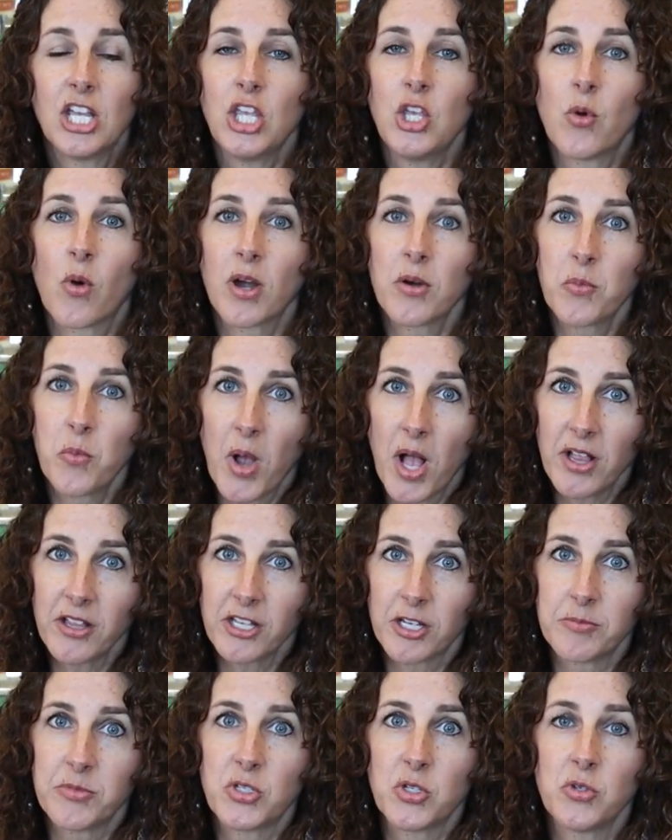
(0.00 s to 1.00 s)
You are
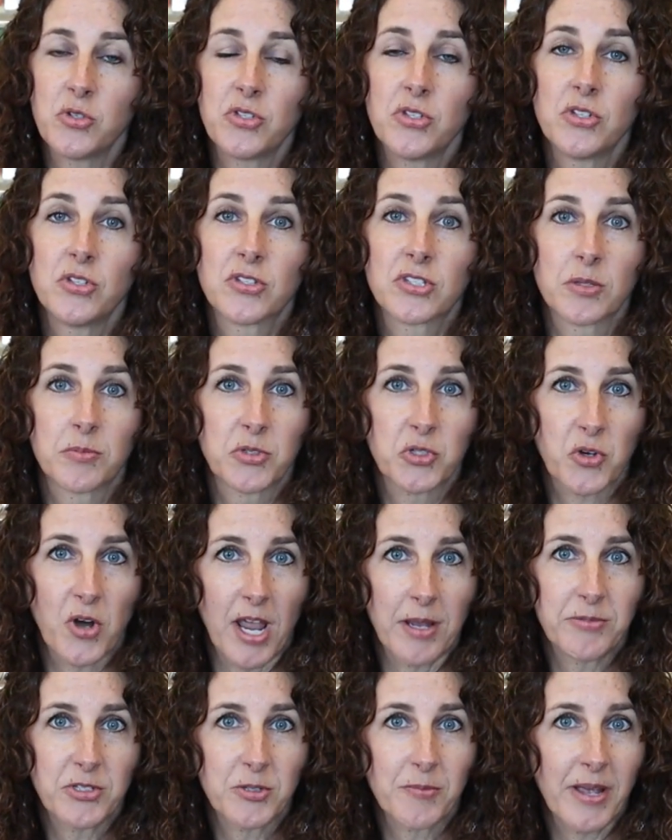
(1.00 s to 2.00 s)
welcome to
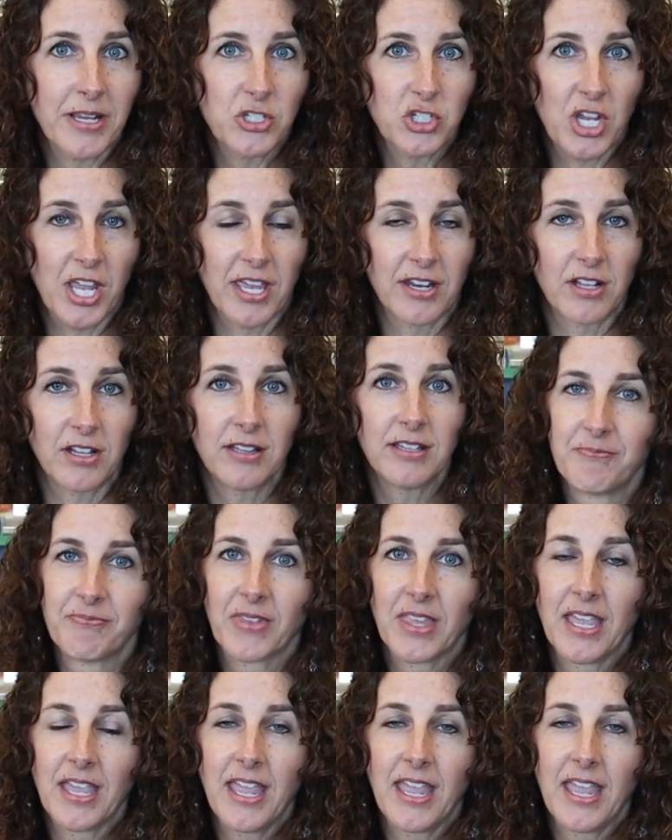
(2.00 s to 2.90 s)
subscribe to my channel.